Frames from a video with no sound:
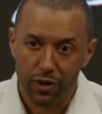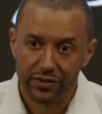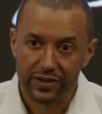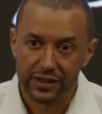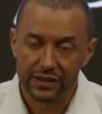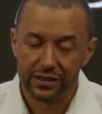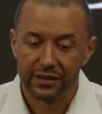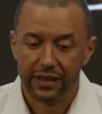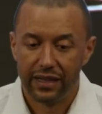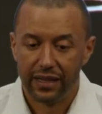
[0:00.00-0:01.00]

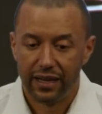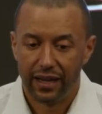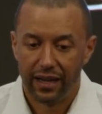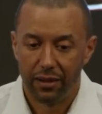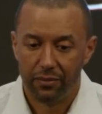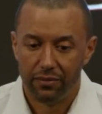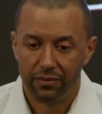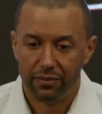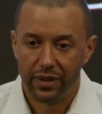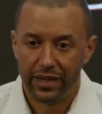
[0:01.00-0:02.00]
offseason.
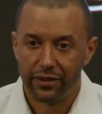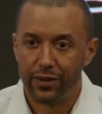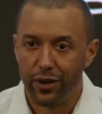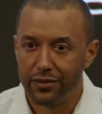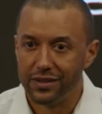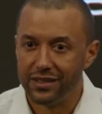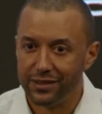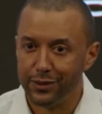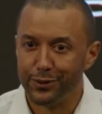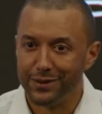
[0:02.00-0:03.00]
But every
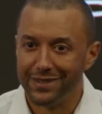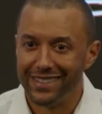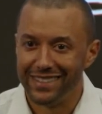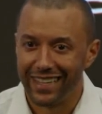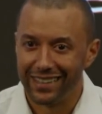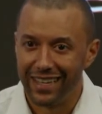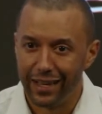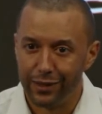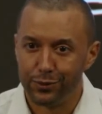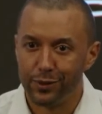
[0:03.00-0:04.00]
offseason, there's these
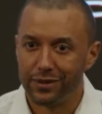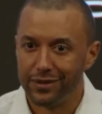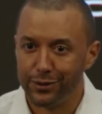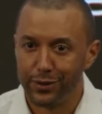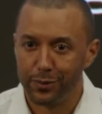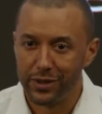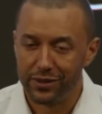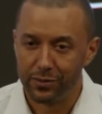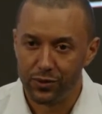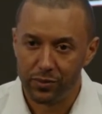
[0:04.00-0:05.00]
headlines with there's going to be
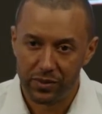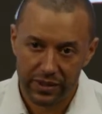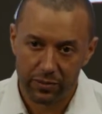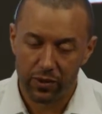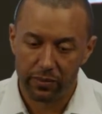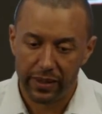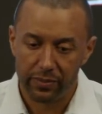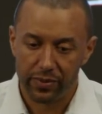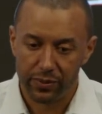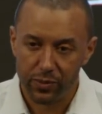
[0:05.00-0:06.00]
some super team on
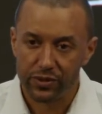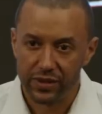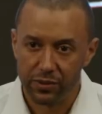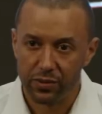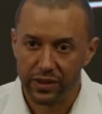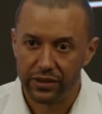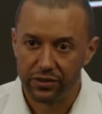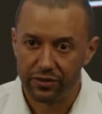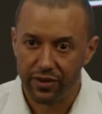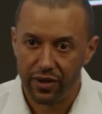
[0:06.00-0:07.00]
paper, and we'll see when we get
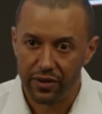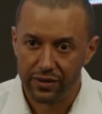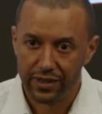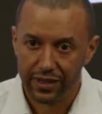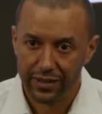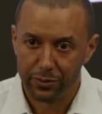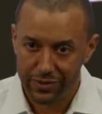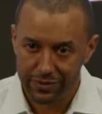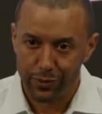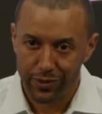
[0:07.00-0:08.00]
to the fall. We
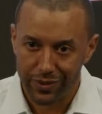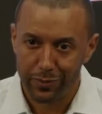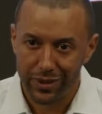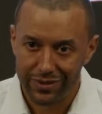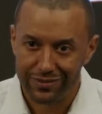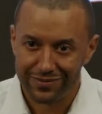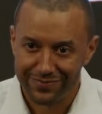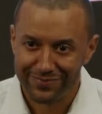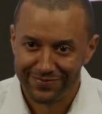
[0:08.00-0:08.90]
look forward to competing.